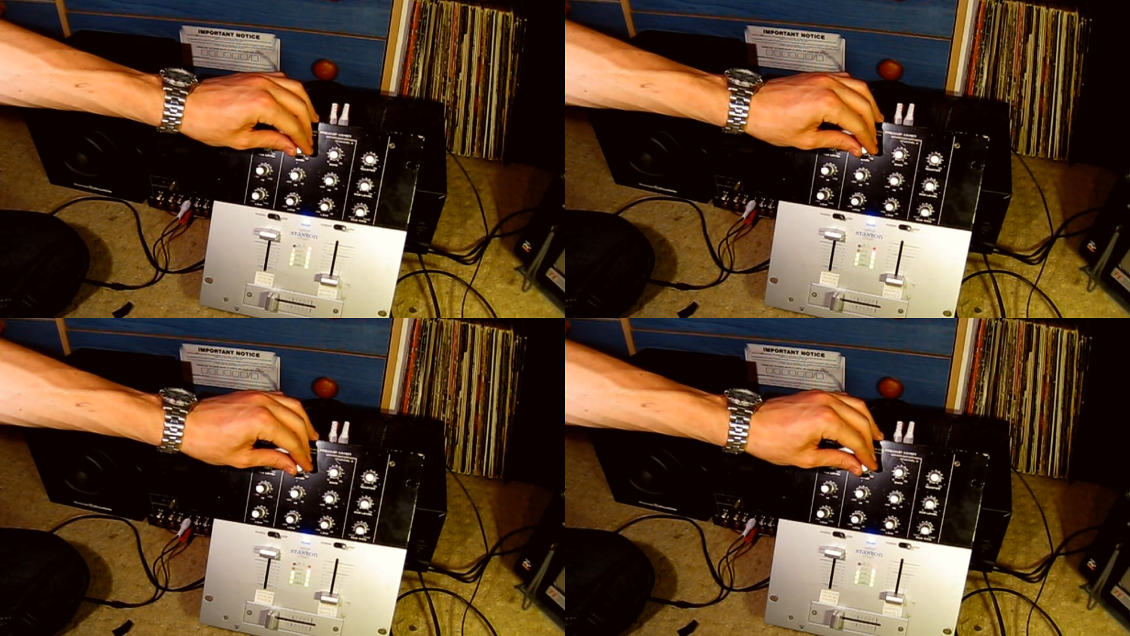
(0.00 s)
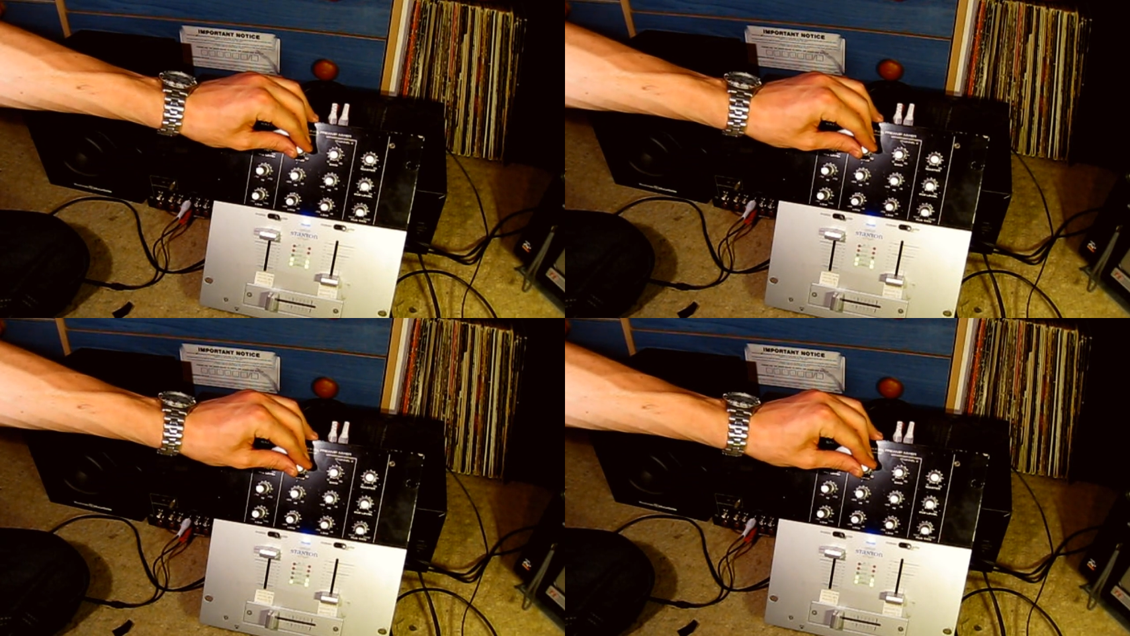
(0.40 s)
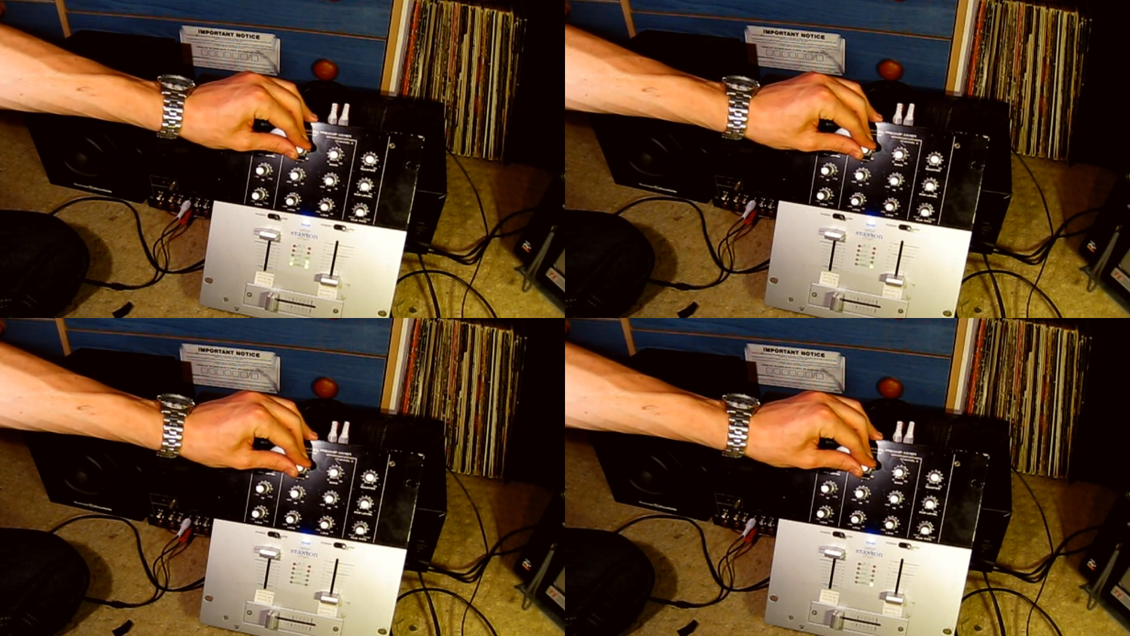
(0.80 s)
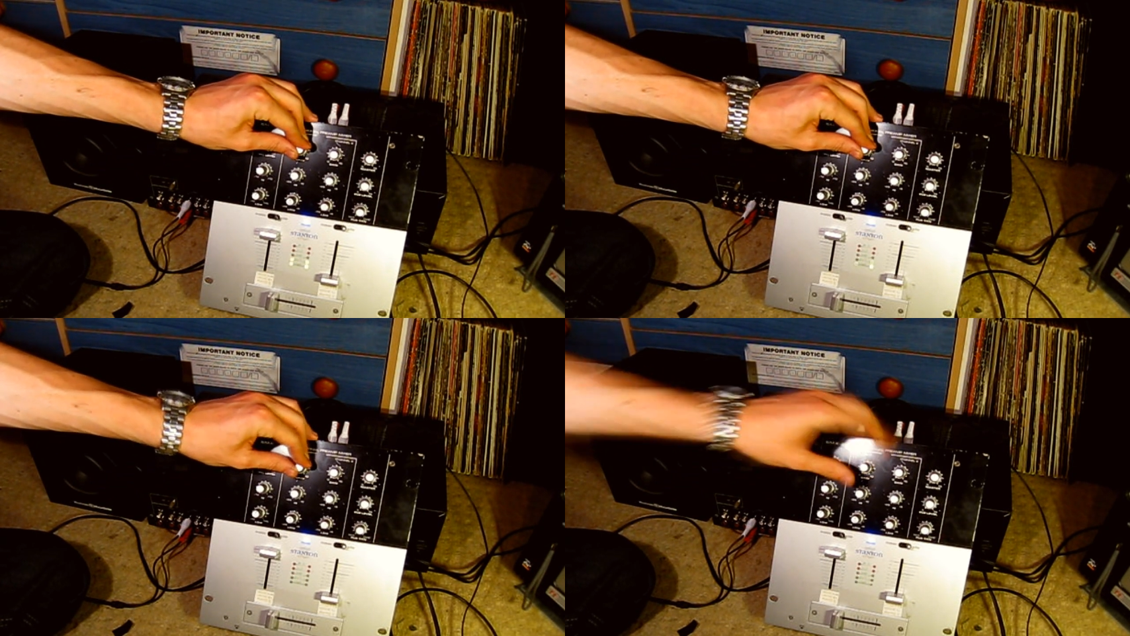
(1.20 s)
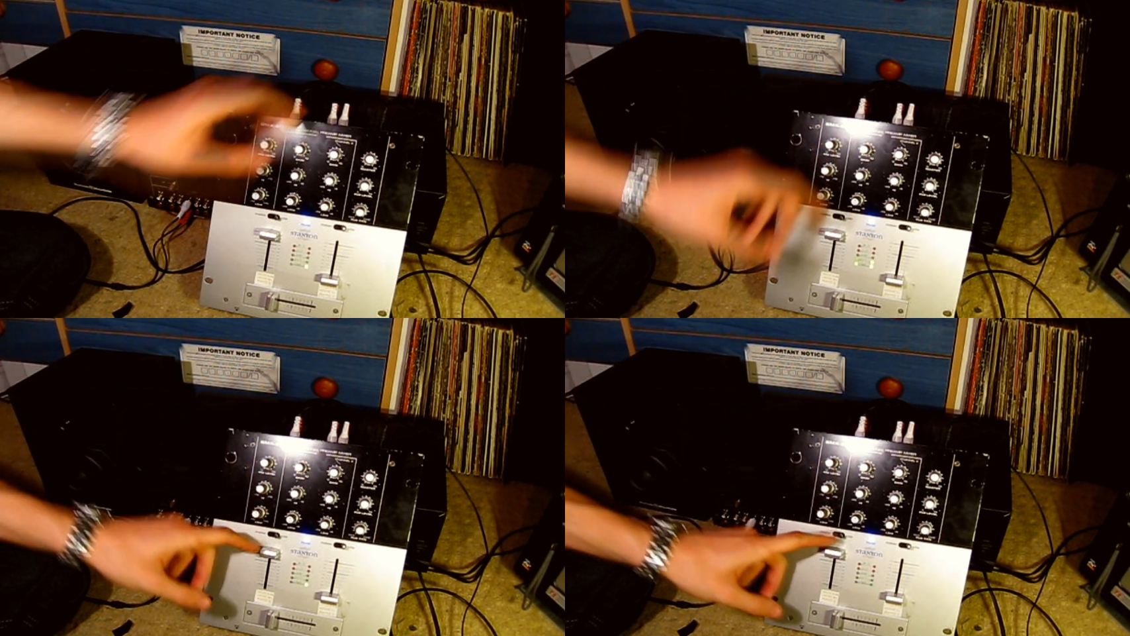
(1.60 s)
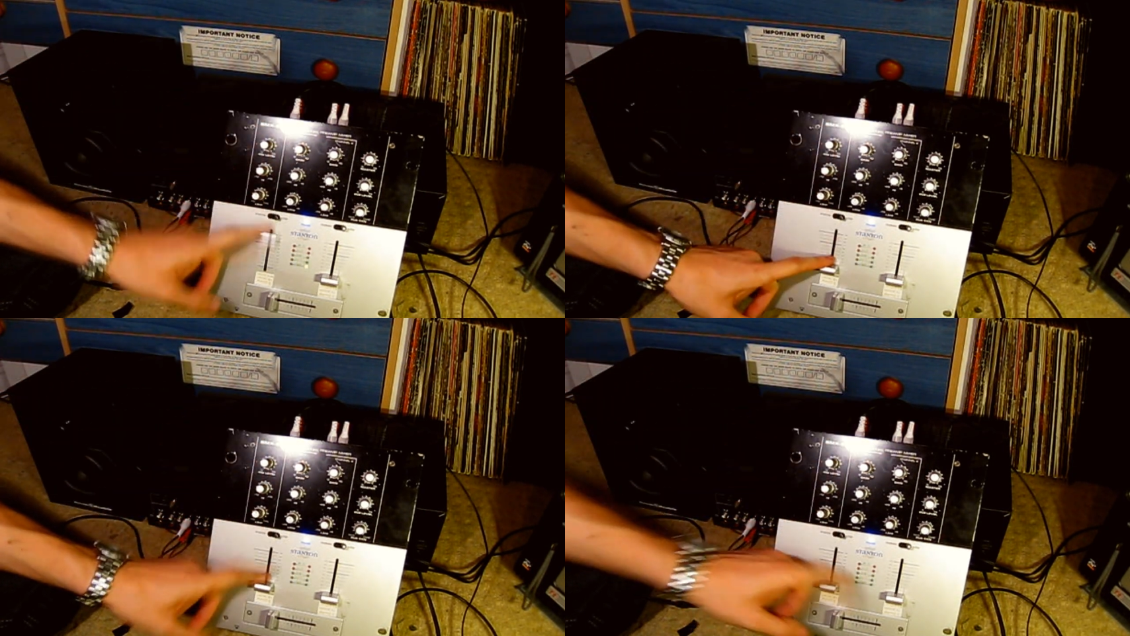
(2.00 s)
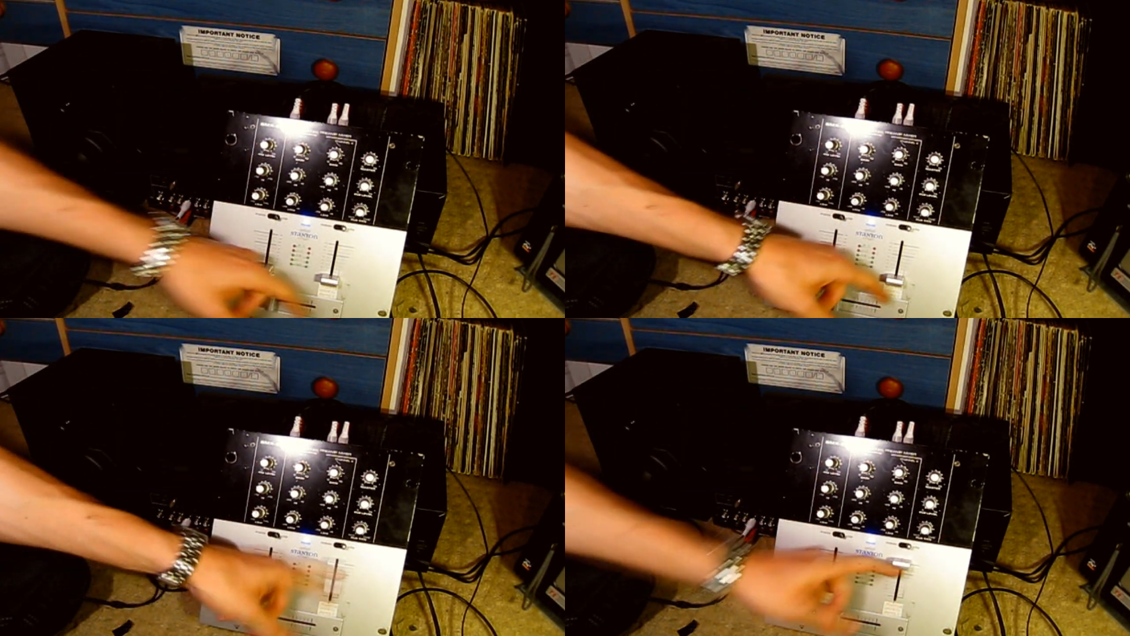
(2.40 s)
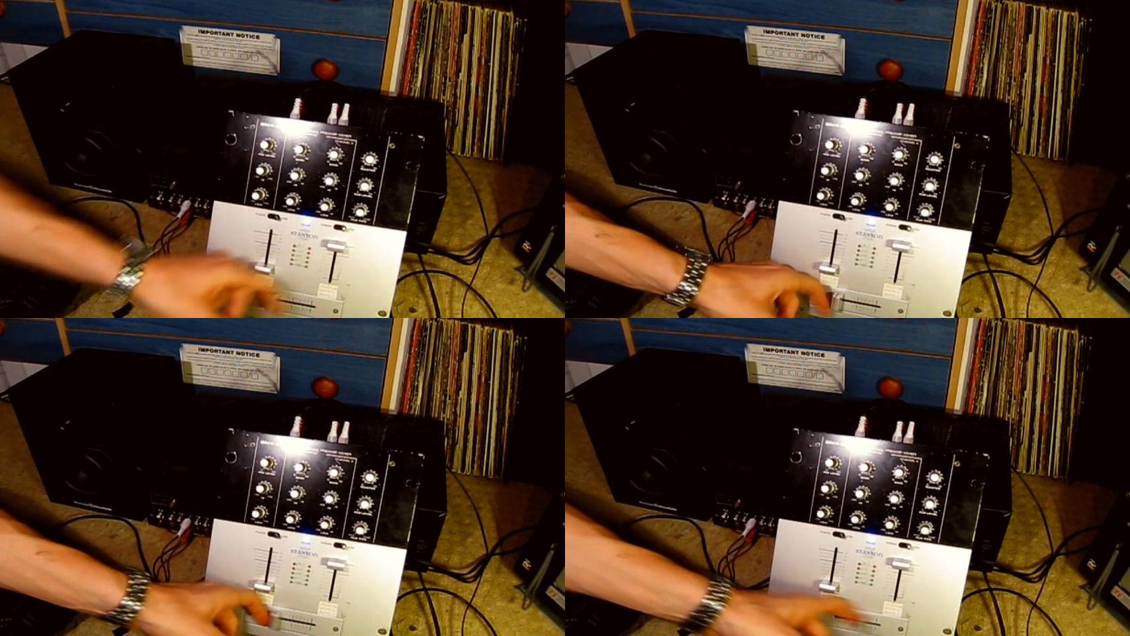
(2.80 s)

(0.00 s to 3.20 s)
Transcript: No face is visible, so there are no lips to read.